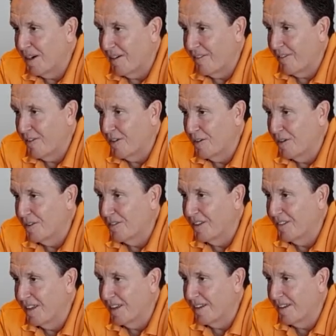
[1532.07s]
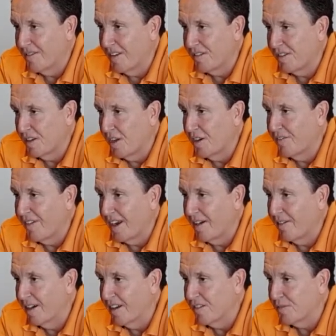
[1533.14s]
but I've heard that there's a lot of
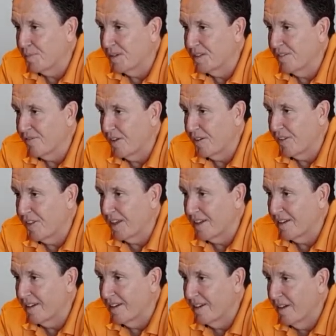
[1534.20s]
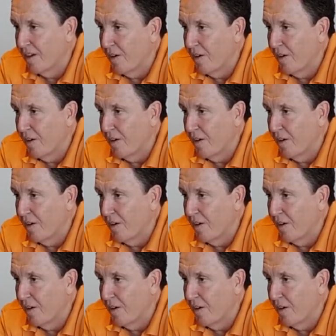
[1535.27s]
areas, but you've got to think